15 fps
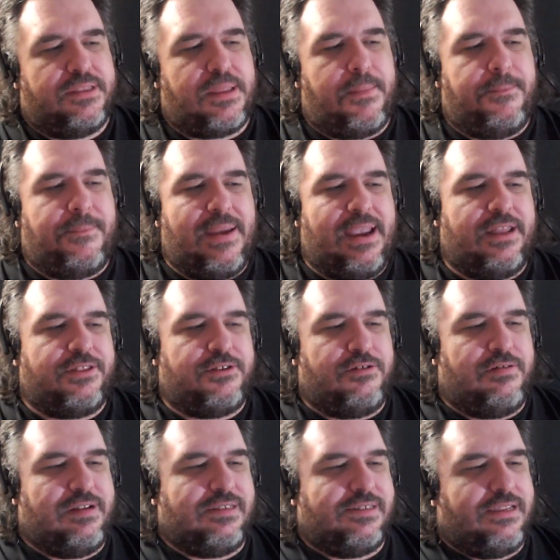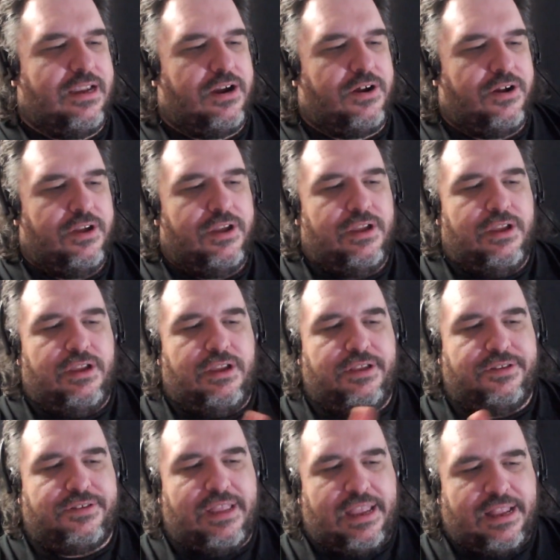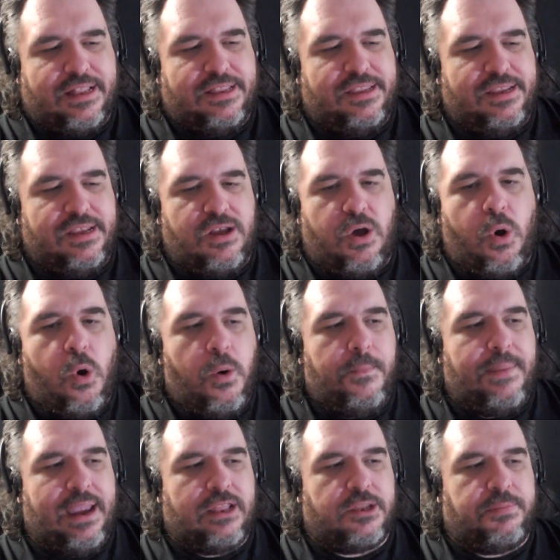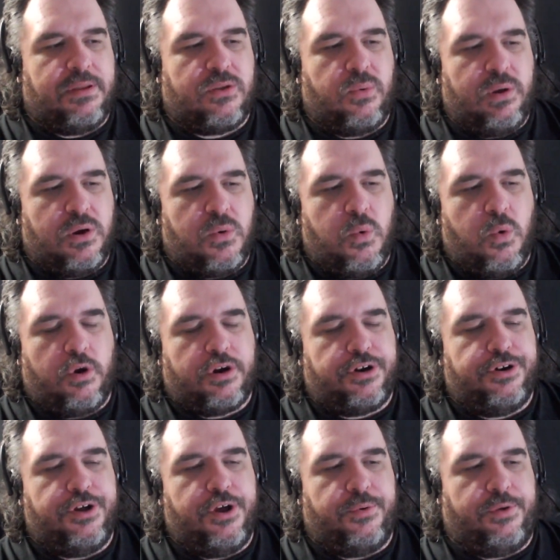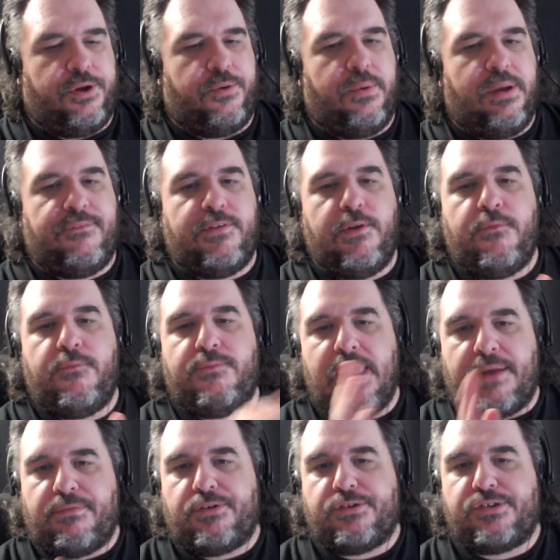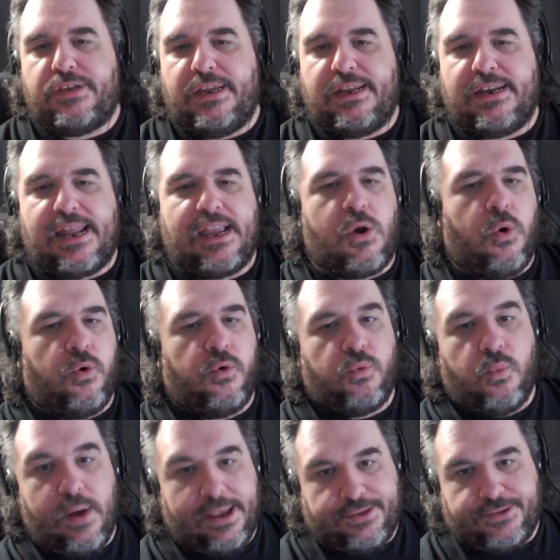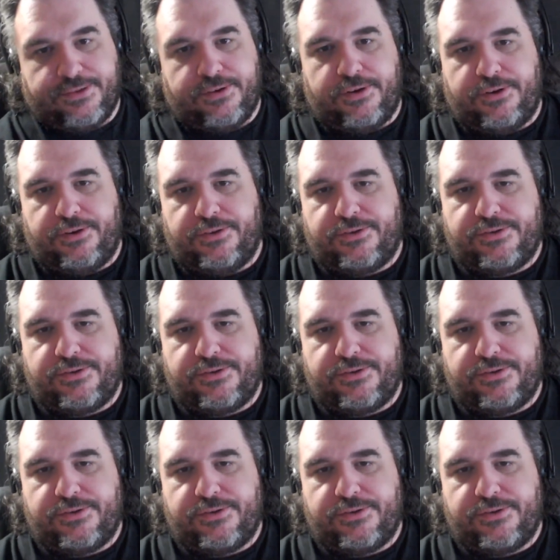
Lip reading: the banter is there. There's like the whole banter between Quark and Odo. If you've never seen like old westerns,